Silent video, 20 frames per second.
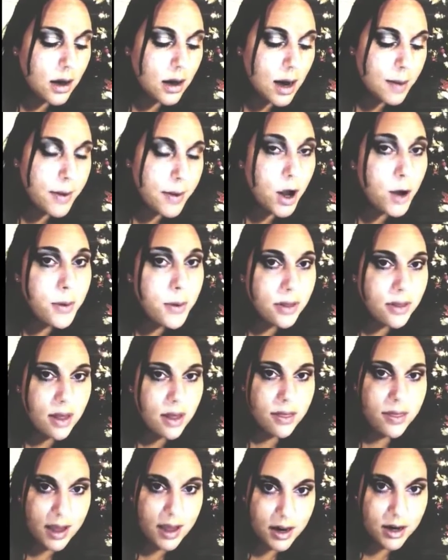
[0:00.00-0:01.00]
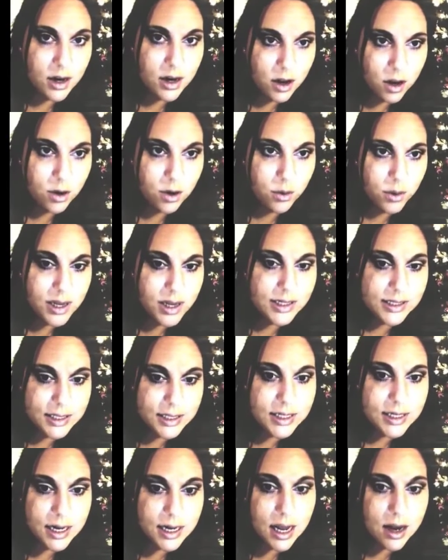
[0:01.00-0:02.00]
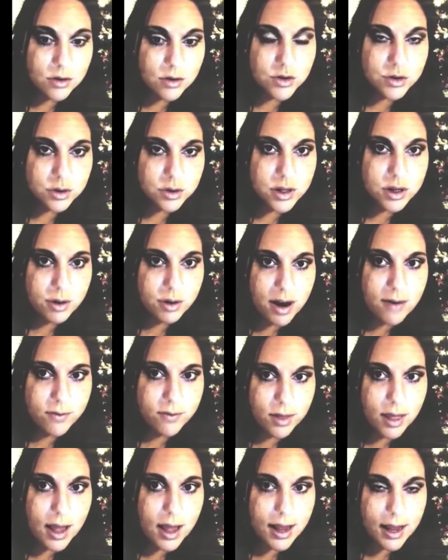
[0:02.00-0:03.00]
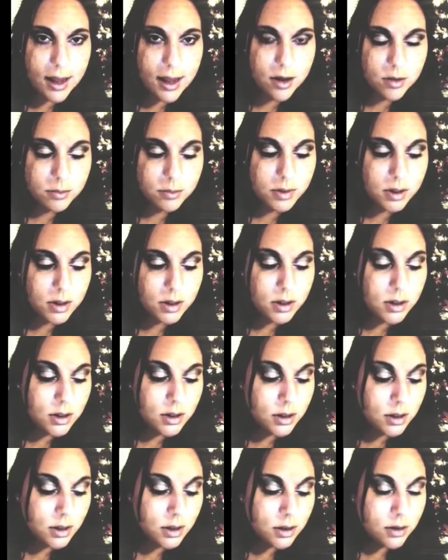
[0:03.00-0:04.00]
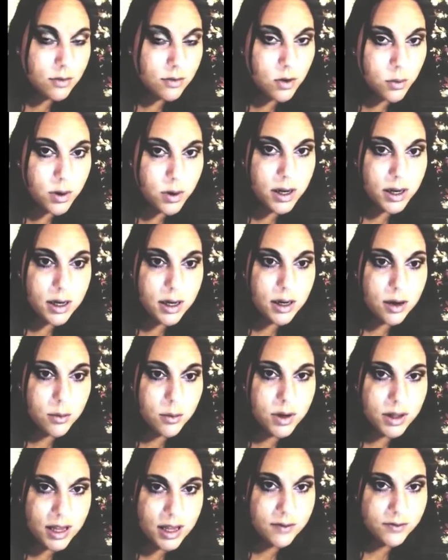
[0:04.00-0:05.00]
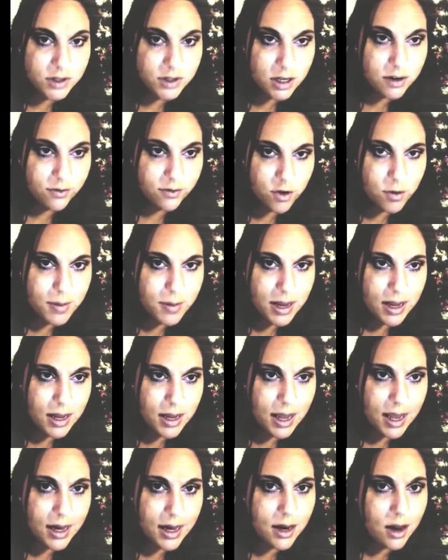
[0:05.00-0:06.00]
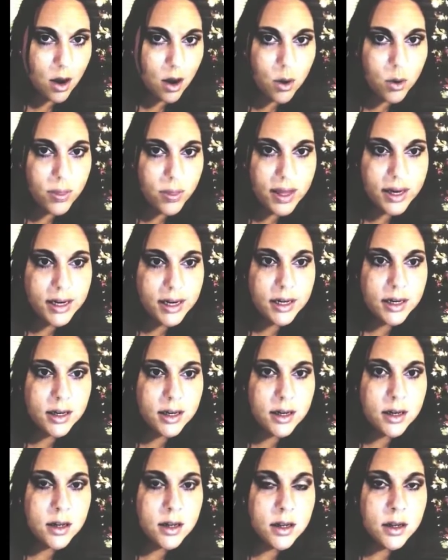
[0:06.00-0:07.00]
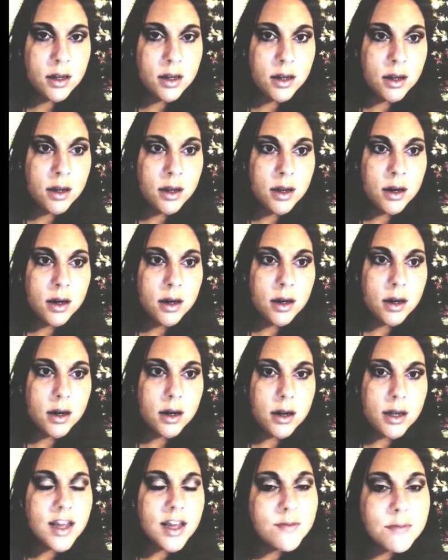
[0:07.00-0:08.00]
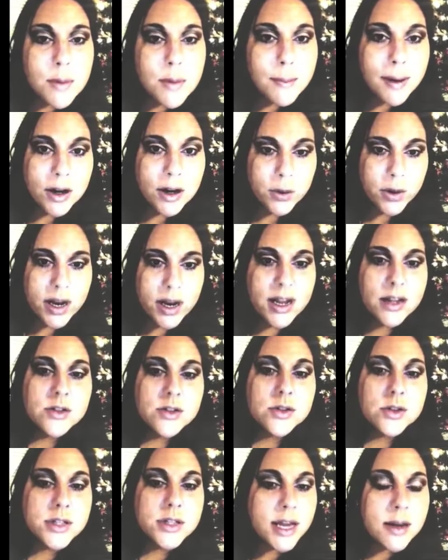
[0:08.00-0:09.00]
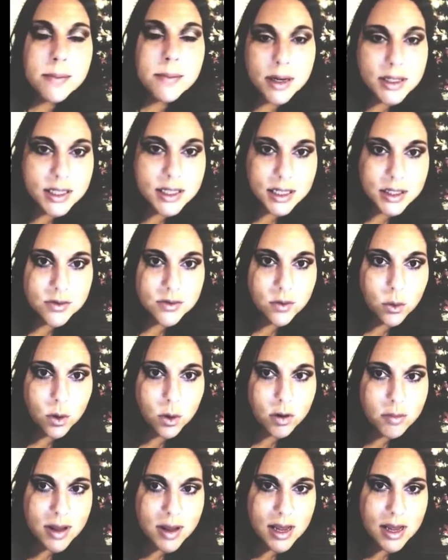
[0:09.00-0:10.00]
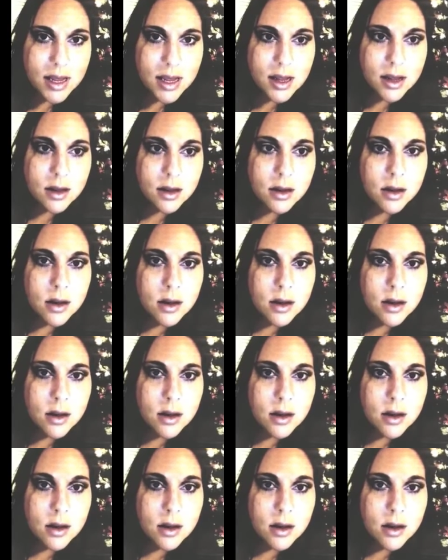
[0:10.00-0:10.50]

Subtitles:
I'm hoping that they know indeed how truly grateful I am for what they've done for me, and know they didn't give me my grades or take my tests for me